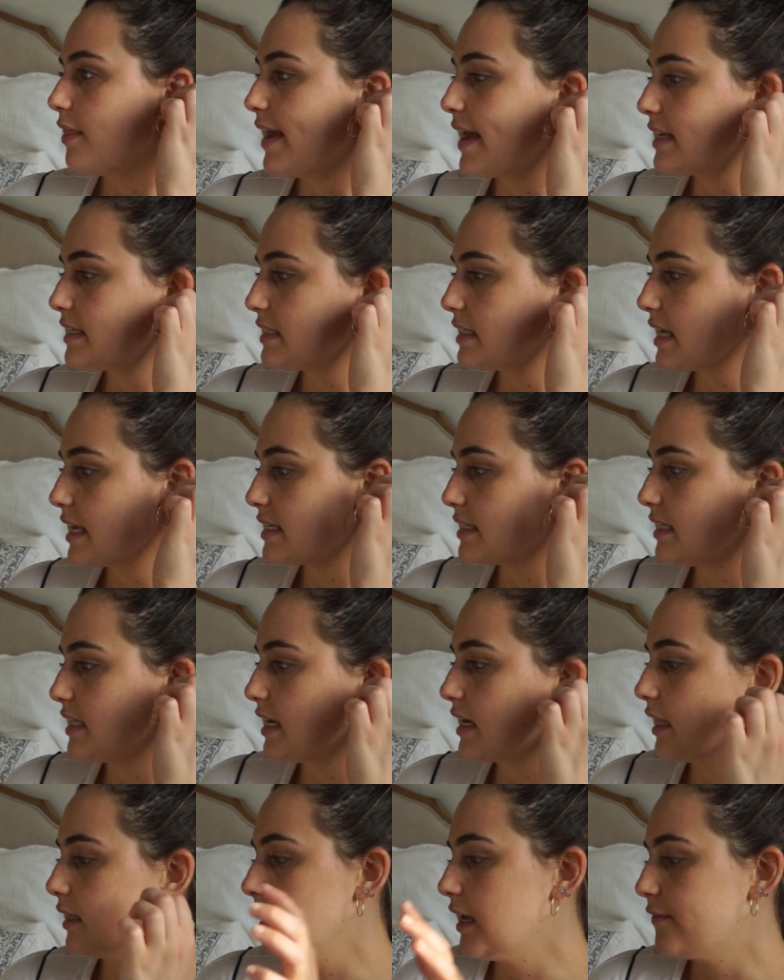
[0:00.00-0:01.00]
This is
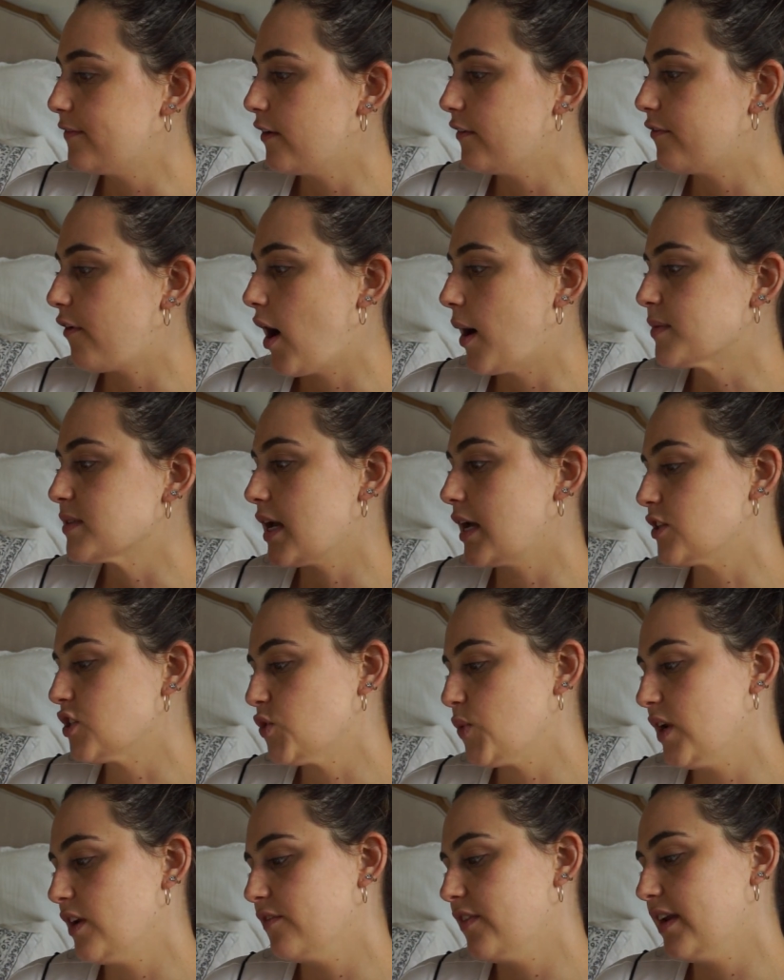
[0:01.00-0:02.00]
the Califia Farms
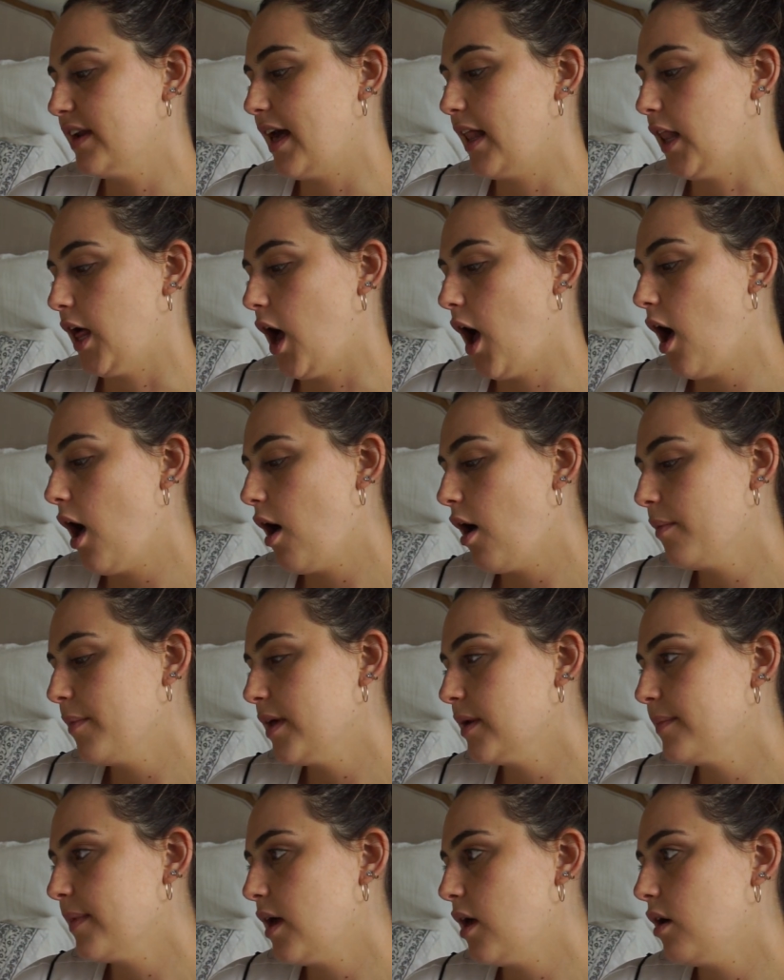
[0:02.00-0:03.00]
unsweetened vanilla
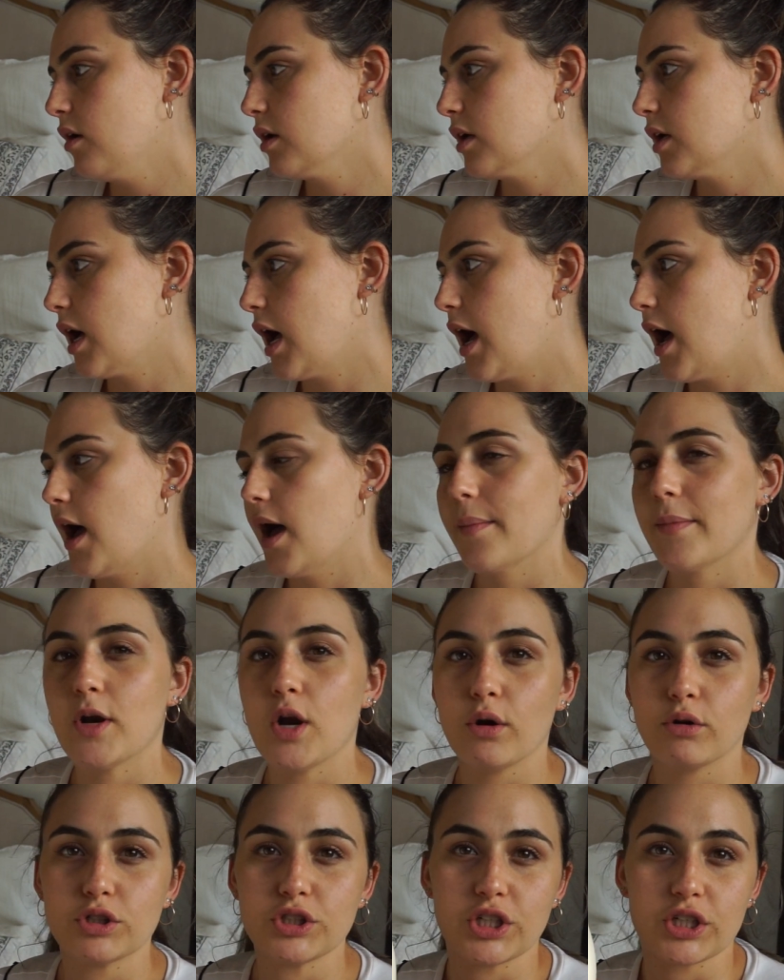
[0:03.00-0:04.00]
almond milk,
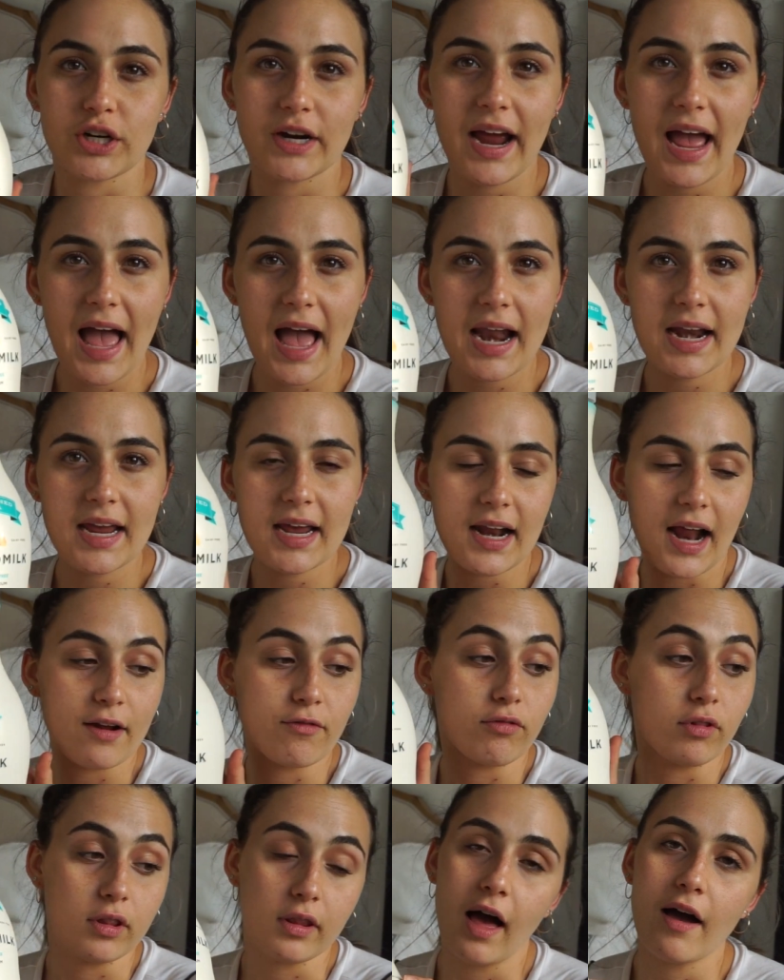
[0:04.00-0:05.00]
no sugar added.
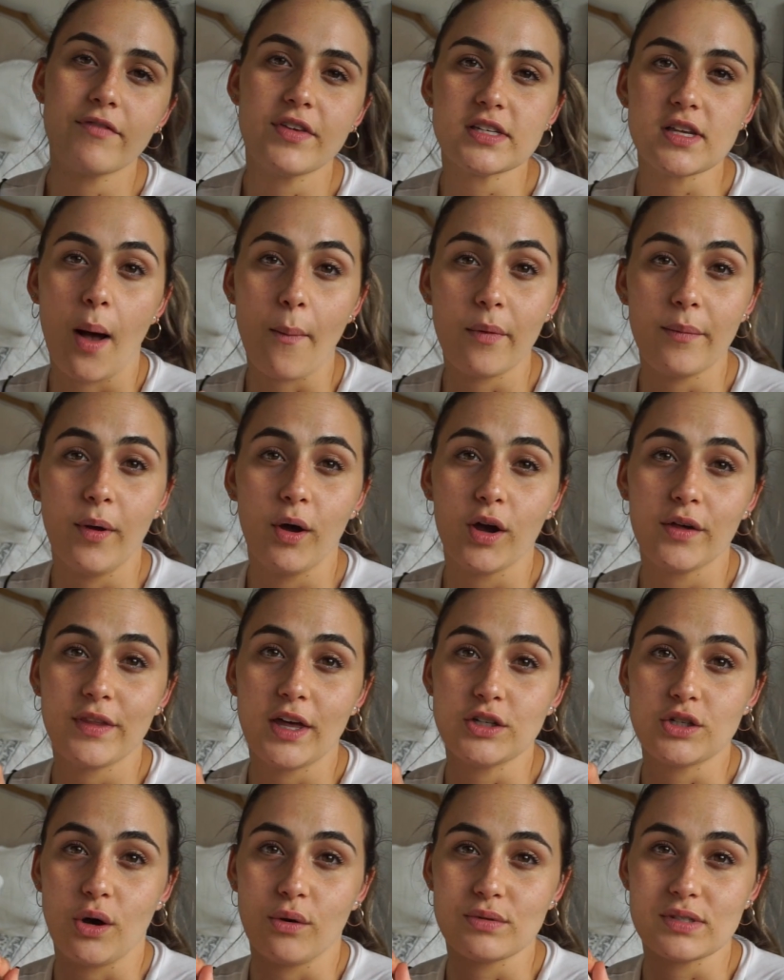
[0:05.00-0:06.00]
I love this almond milk, and
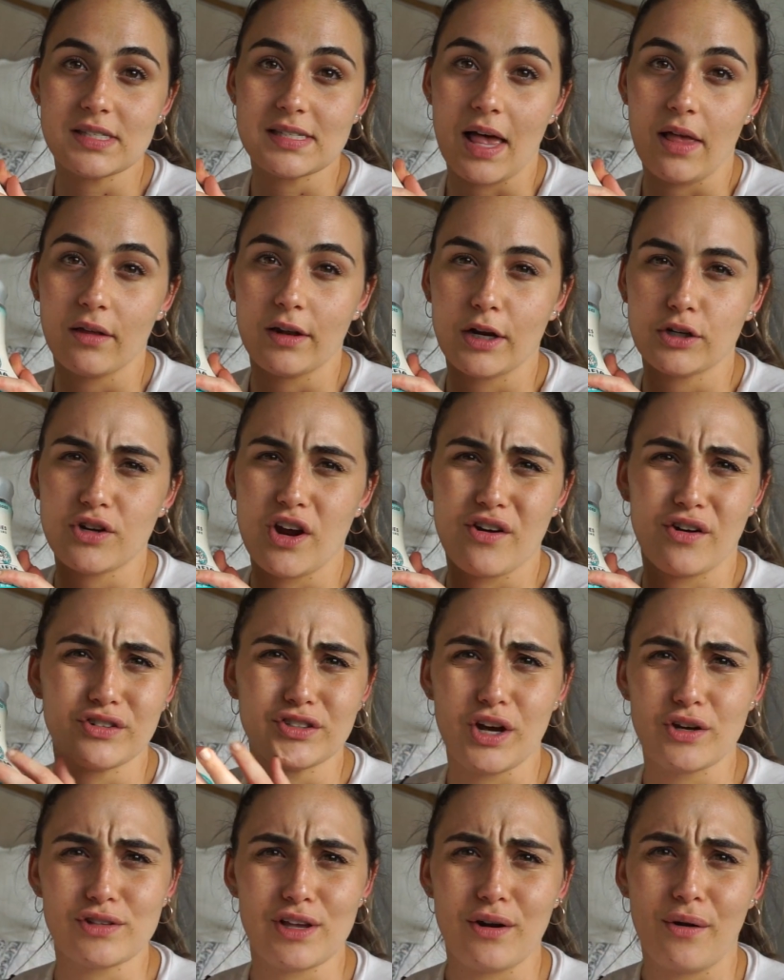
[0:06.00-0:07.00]
they don't sell it at Trader
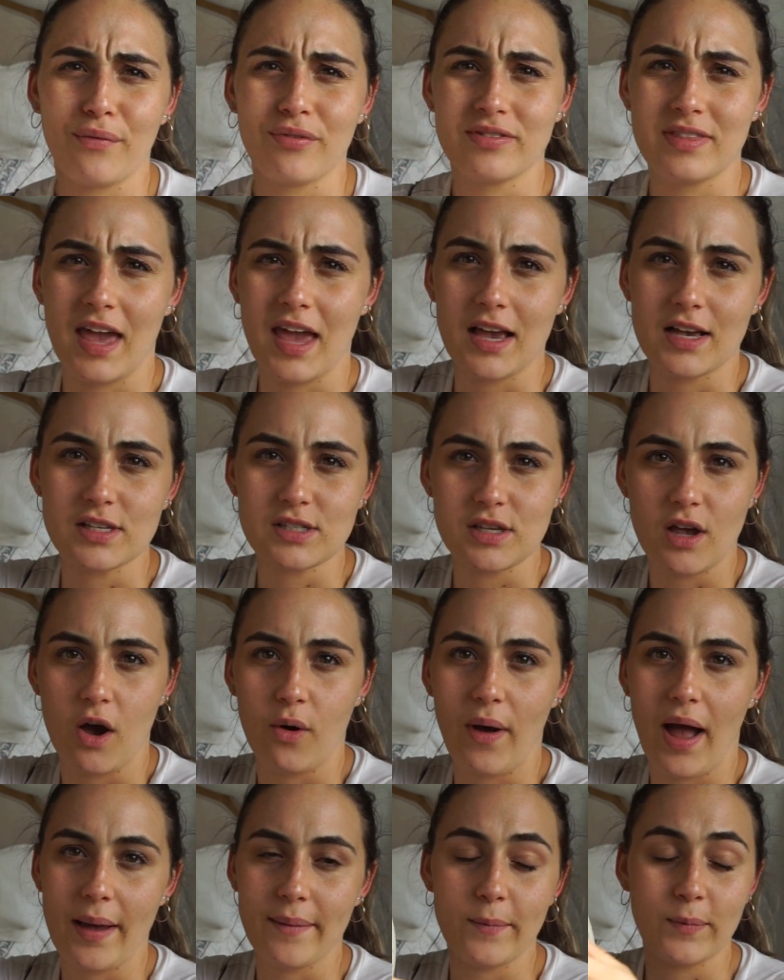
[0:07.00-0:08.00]
Joe's, I don't think,
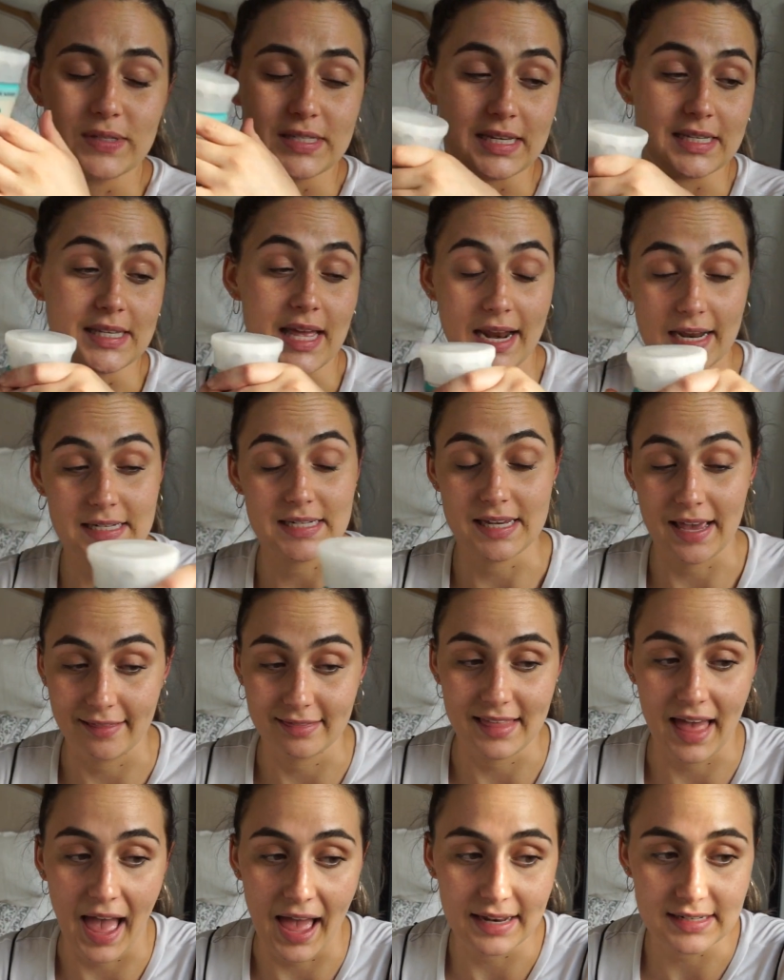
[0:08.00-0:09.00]
so I was excited to
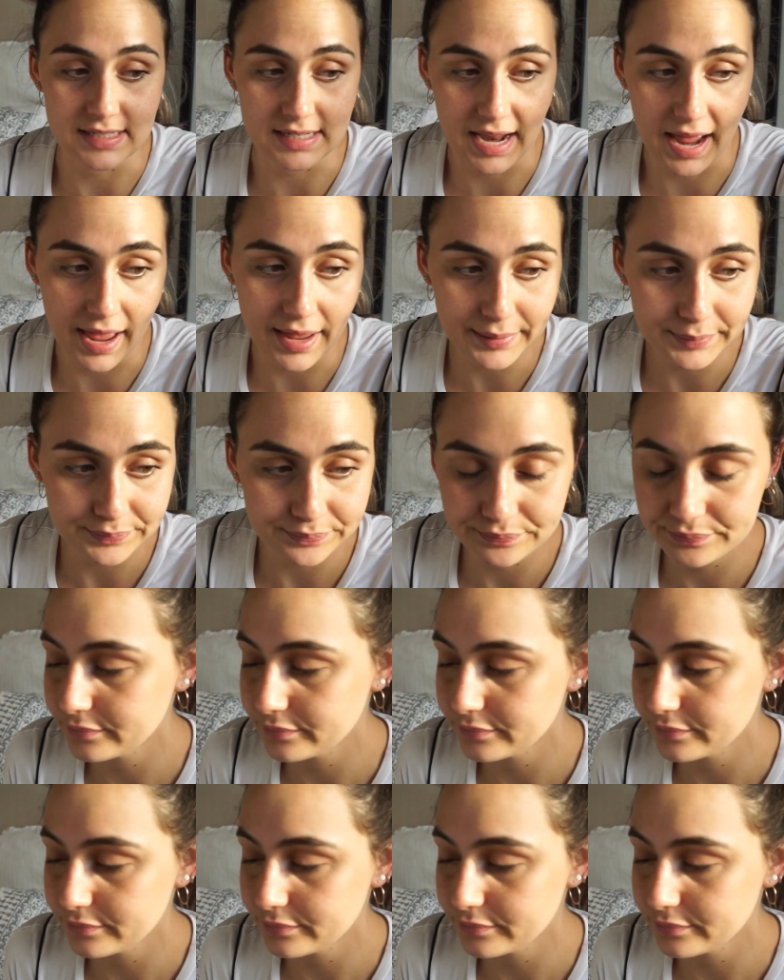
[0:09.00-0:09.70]
get that today.